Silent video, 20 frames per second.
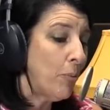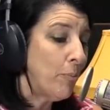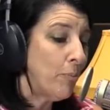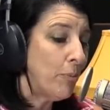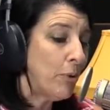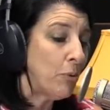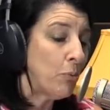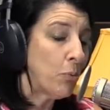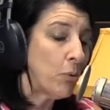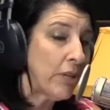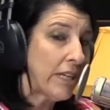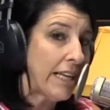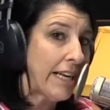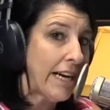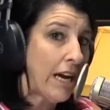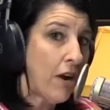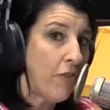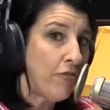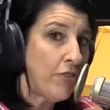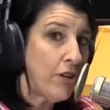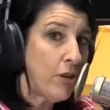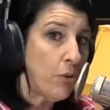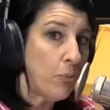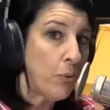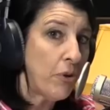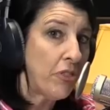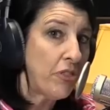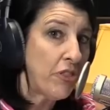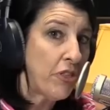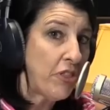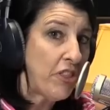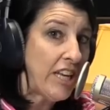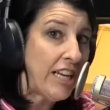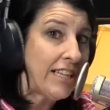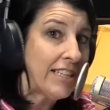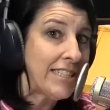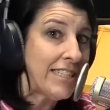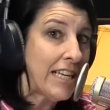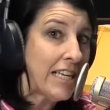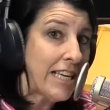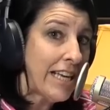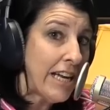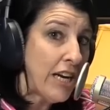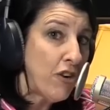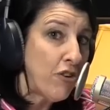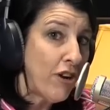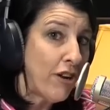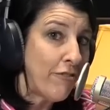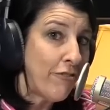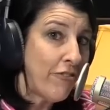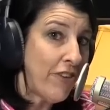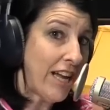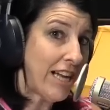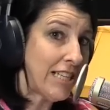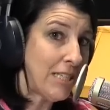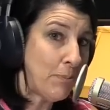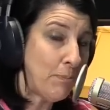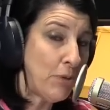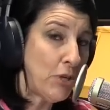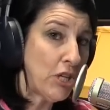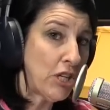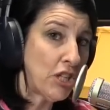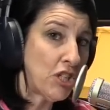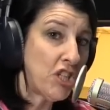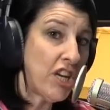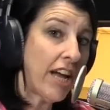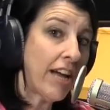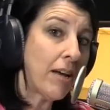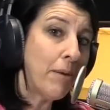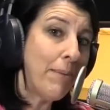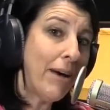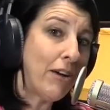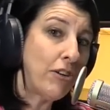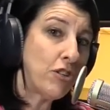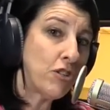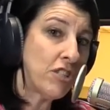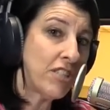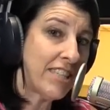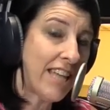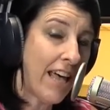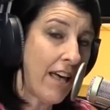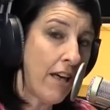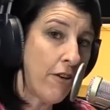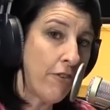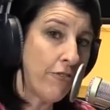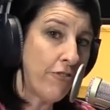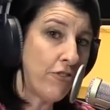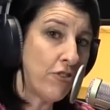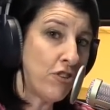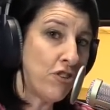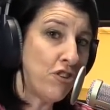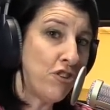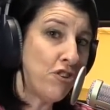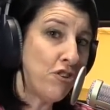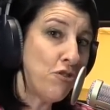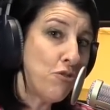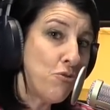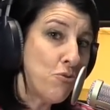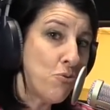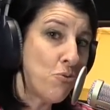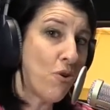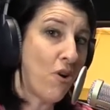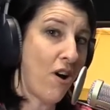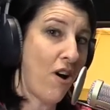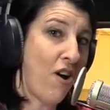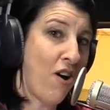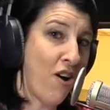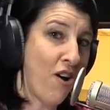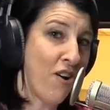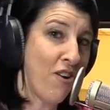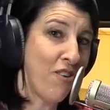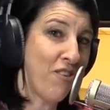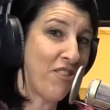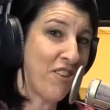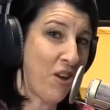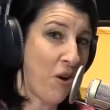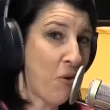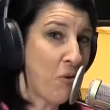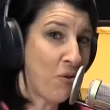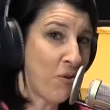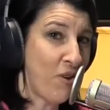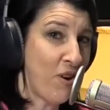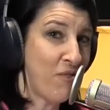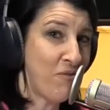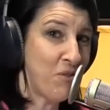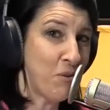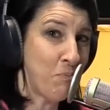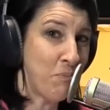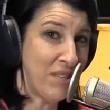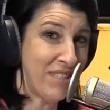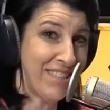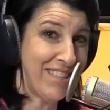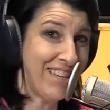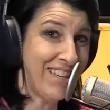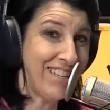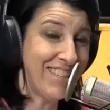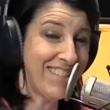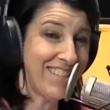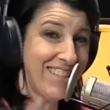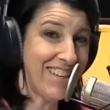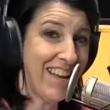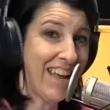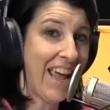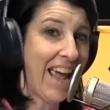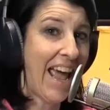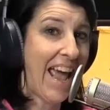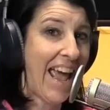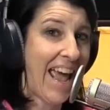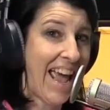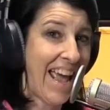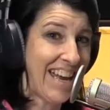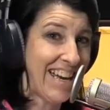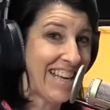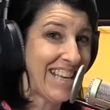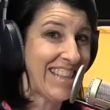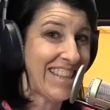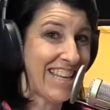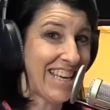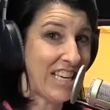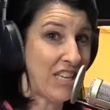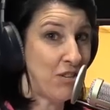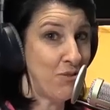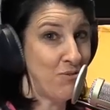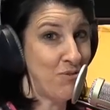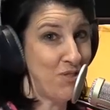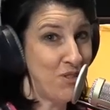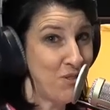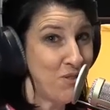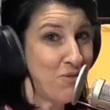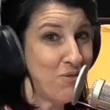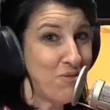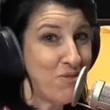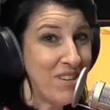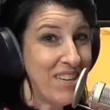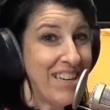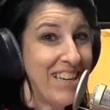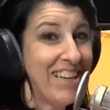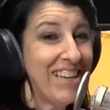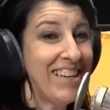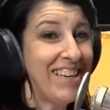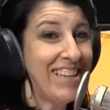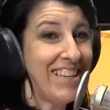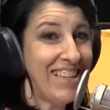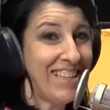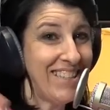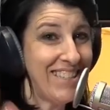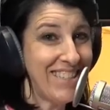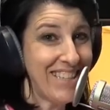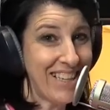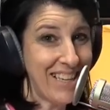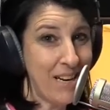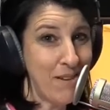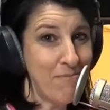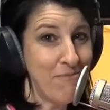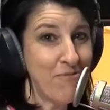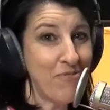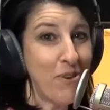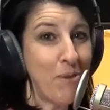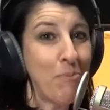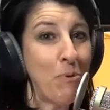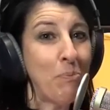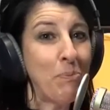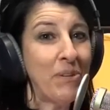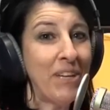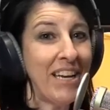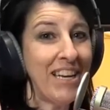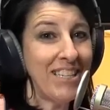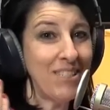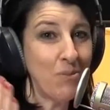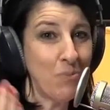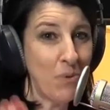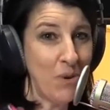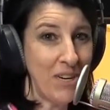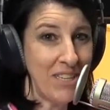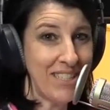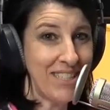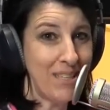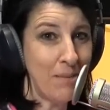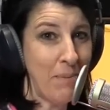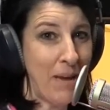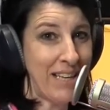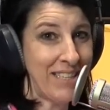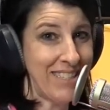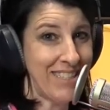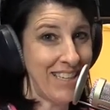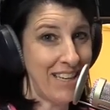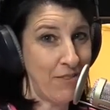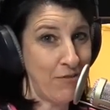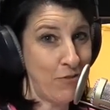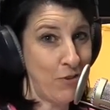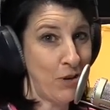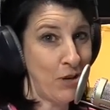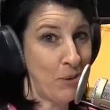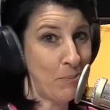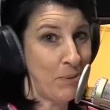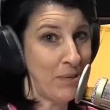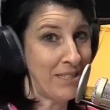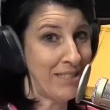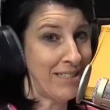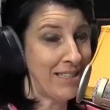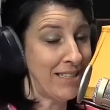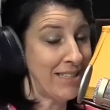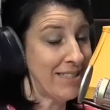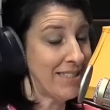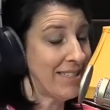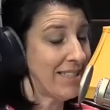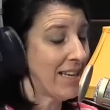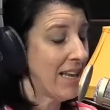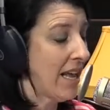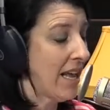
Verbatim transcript: be really careful with the things that you hear on Facebook. Check them out yourself. You are the owner of your business. Anything you do needs to come from a place where it's the best thing for your business.